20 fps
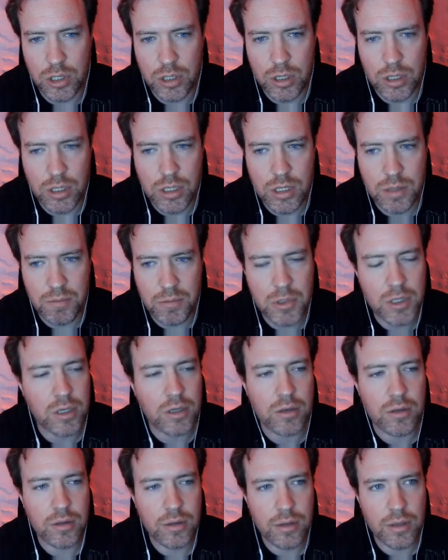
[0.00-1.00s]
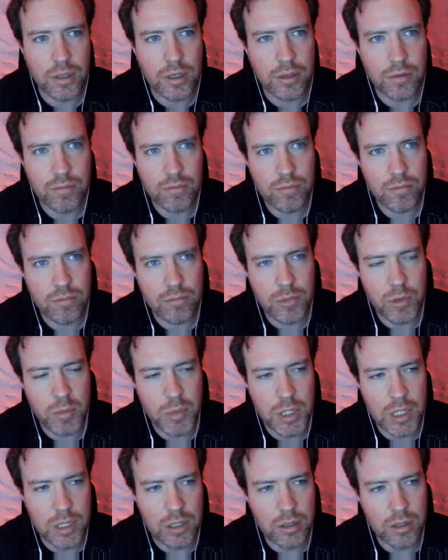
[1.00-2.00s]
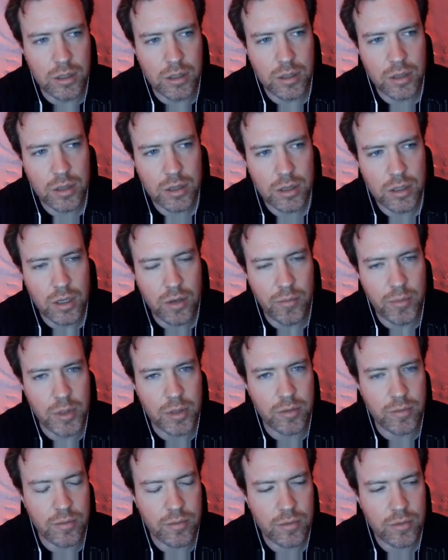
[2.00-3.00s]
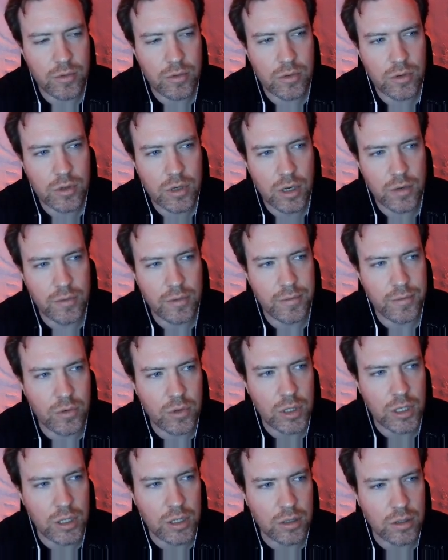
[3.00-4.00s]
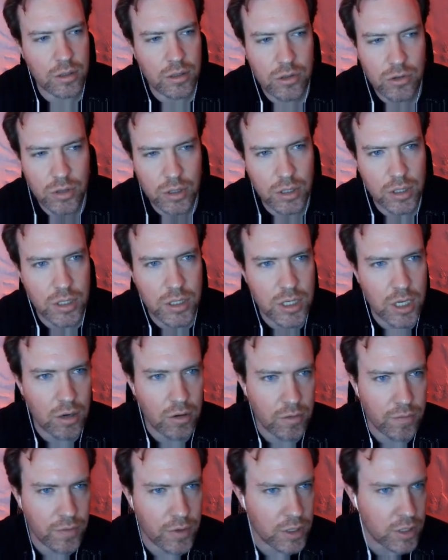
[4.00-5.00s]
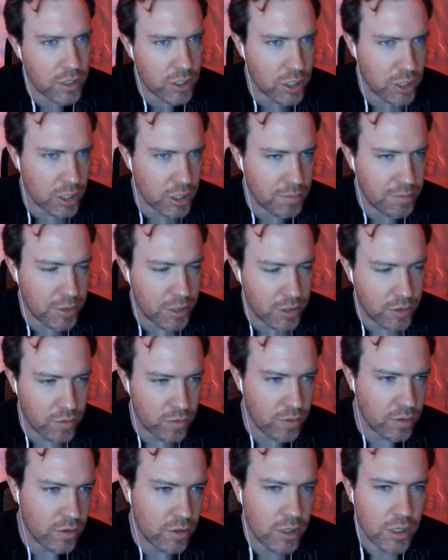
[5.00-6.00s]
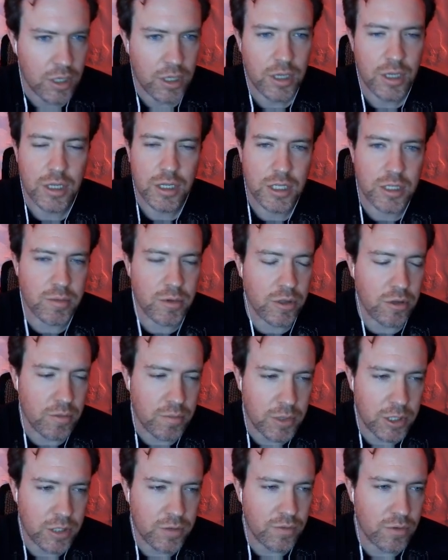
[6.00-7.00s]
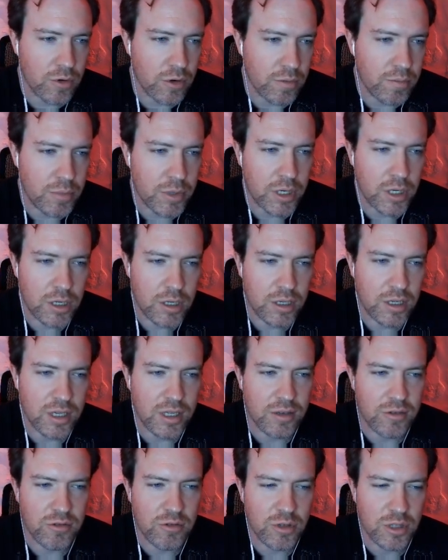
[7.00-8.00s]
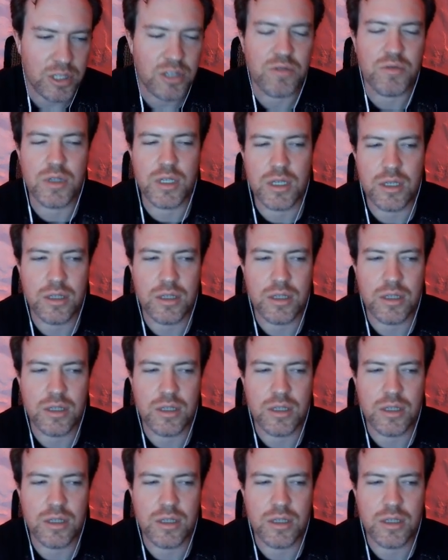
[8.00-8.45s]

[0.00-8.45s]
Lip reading: on something immediately. I've been kind of avoiding trying to sacrifice a chest piece or some other piece for it, but I really do need it.